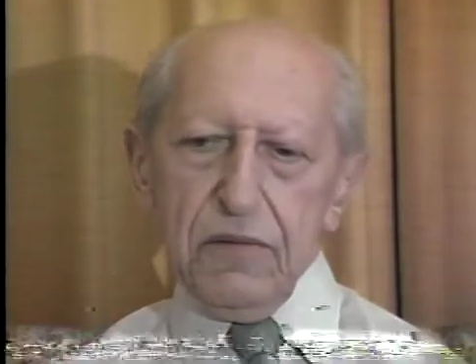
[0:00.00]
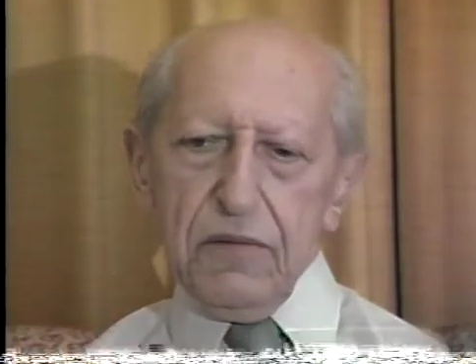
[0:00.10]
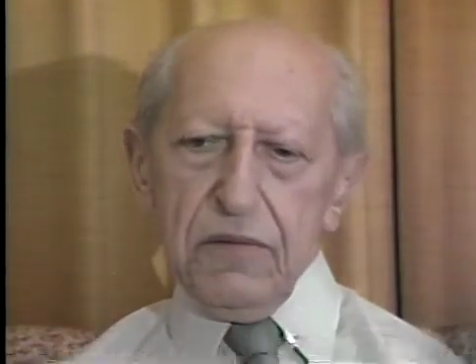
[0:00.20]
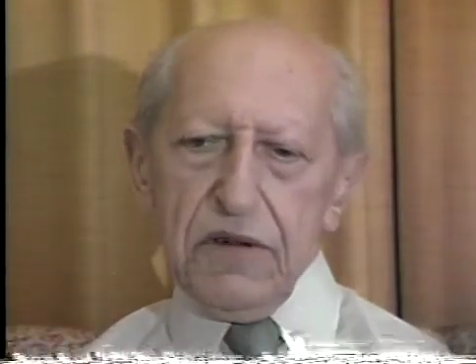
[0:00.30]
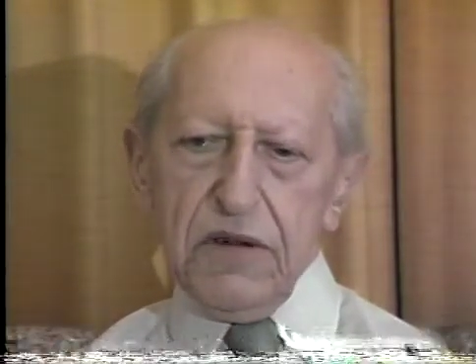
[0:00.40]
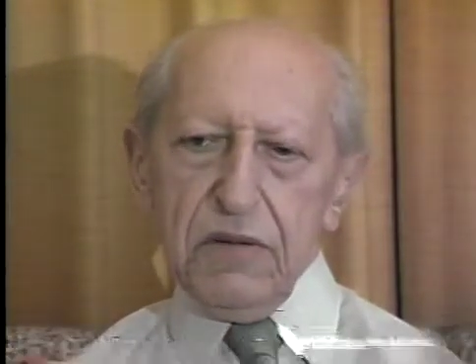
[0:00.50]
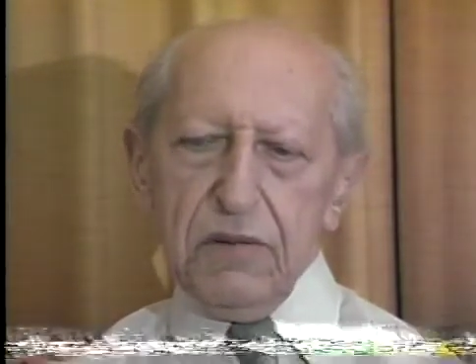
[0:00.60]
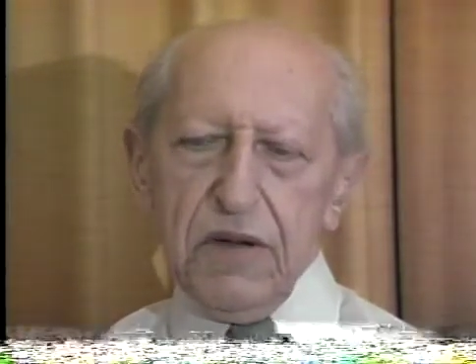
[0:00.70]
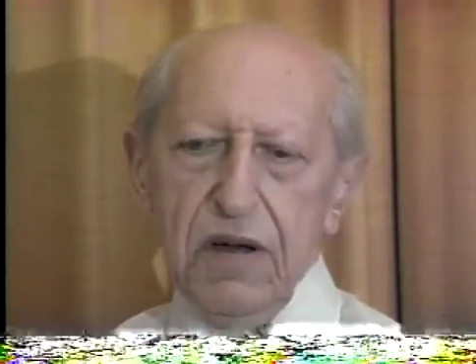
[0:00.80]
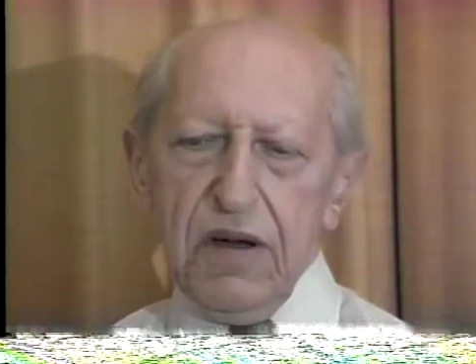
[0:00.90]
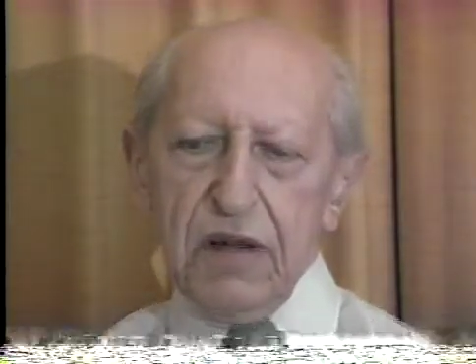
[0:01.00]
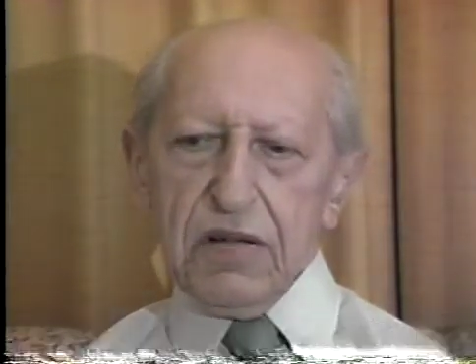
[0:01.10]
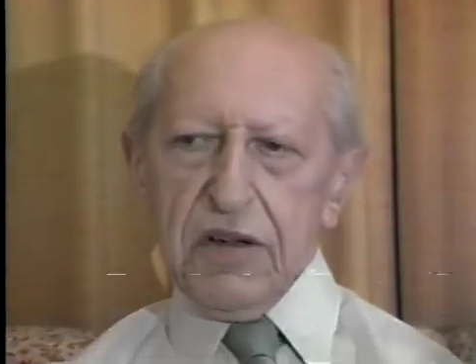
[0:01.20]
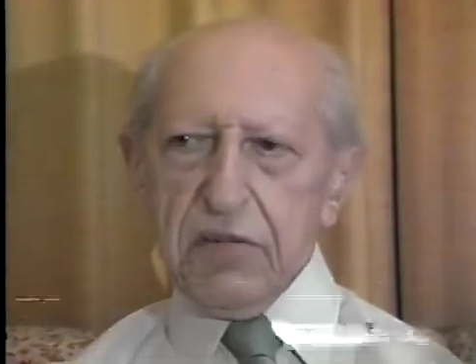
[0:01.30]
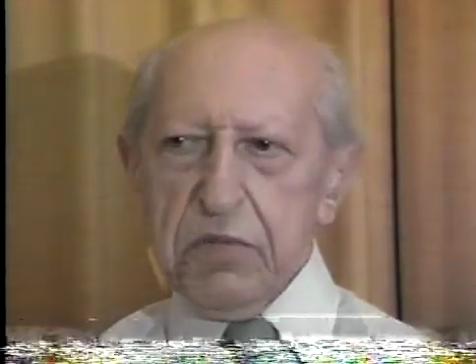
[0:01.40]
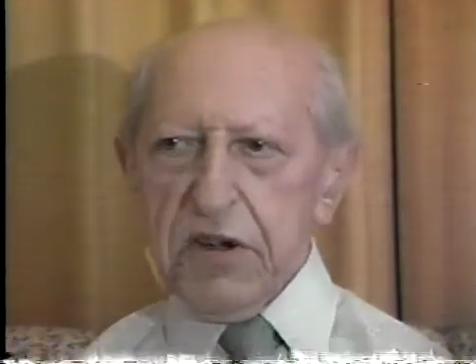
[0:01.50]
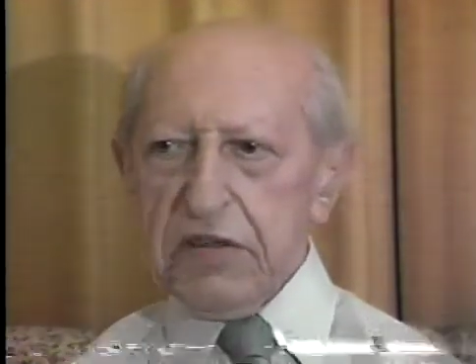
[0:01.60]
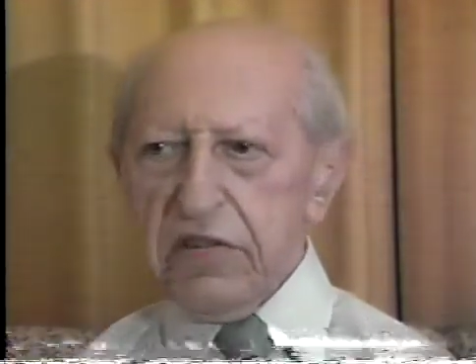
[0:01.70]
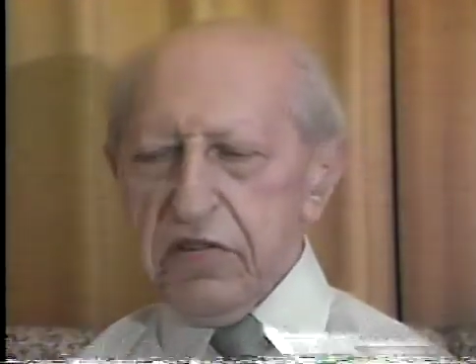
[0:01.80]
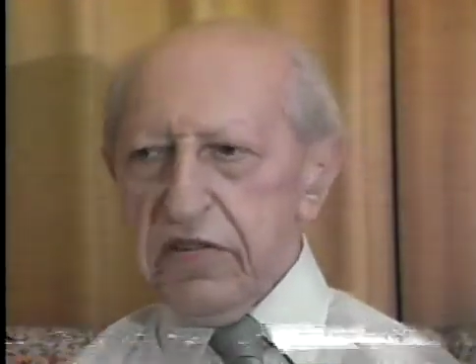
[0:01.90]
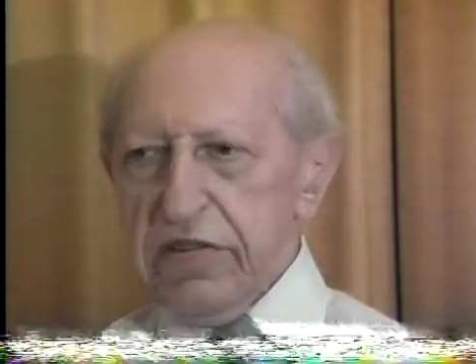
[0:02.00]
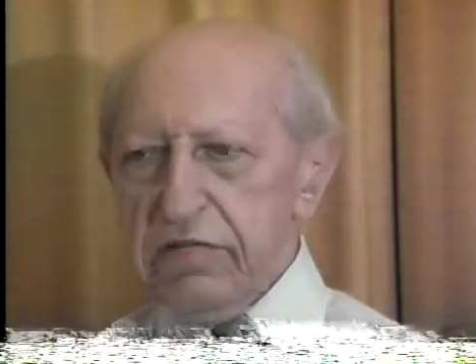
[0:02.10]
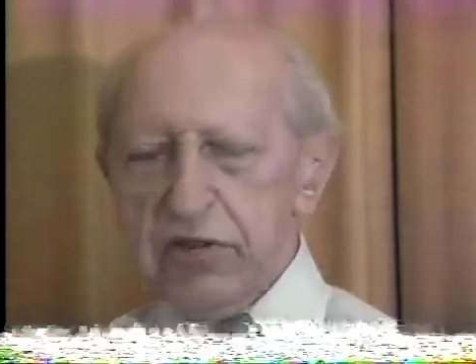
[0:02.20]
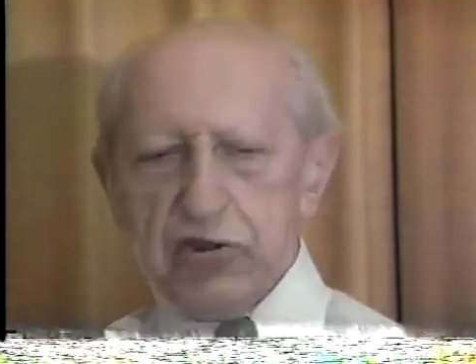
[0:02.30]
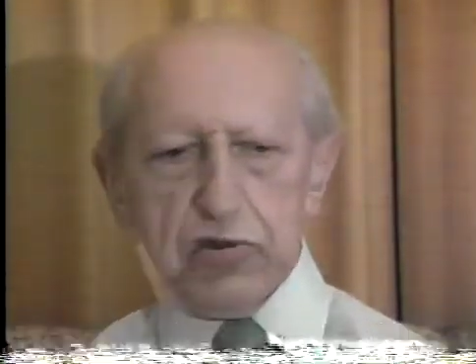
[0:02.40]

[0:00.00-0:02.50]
We had experiences which